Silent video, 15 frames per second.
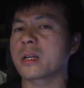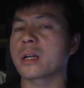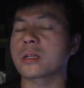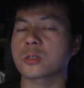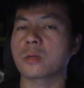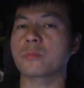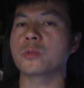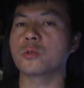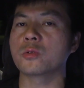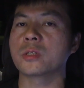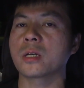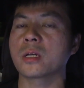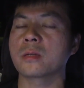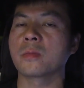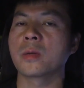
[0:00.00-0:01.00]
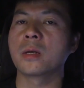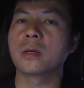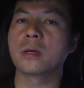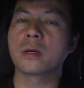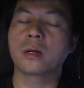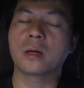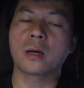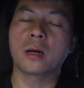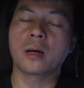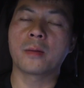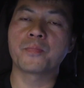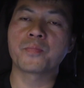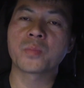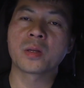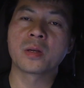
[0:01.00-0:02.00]
I stopped using it.
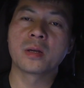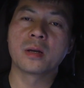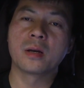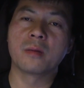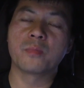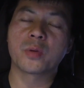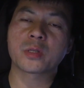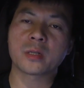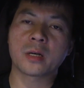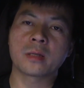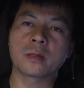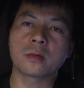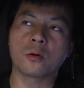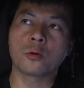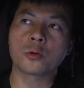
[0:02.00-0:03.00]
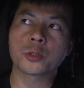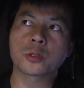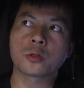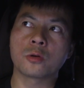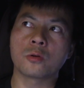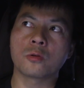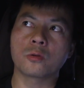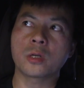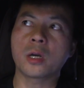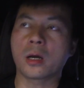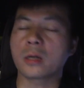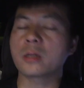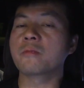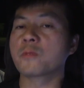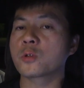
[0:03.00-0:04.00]
But then also,
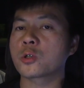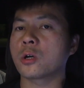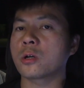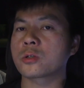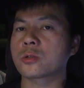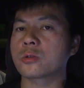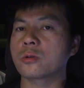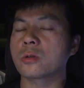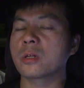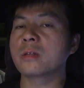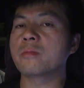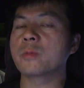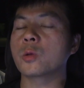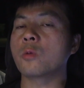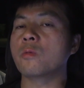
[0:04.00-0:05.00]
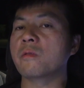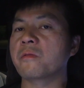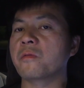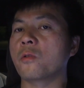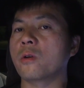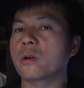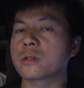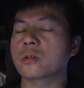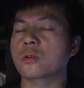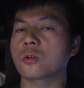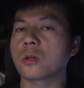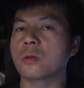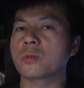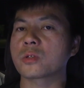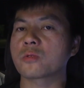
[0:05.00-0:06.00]
yeah, it would charge to a little bit over 400
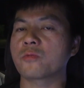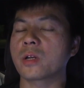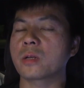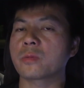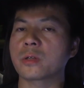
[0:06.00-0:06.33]
kilometers of range.